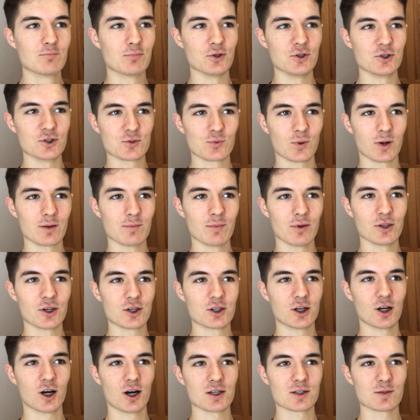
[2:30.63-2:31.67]
but just when I'm on
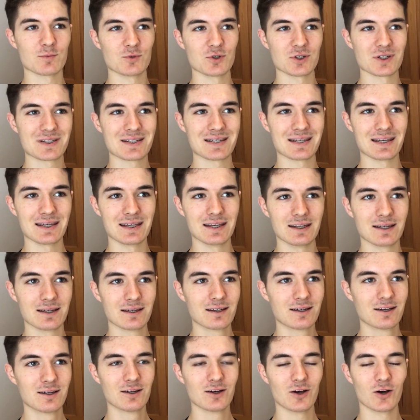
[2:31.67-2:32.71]
the charts, I'm just seeing
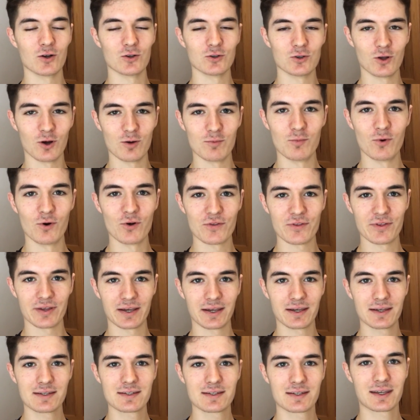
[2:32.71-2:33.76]
a lot more
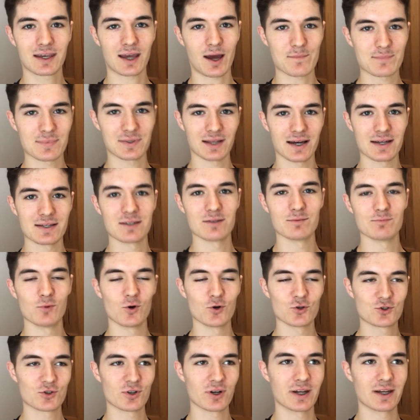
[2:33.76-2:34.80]
things, capitalizing on
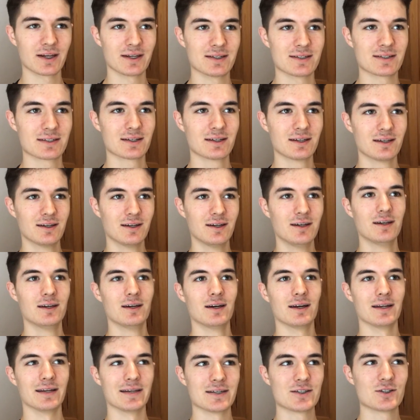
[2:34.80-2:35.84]
more trades,
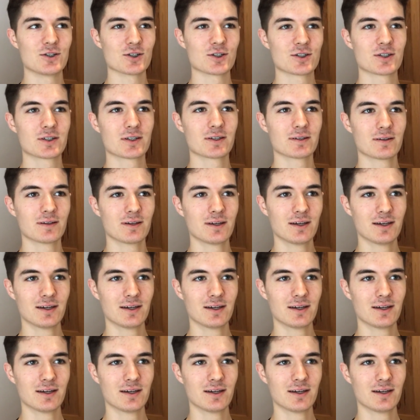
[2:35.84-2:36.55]
and it's just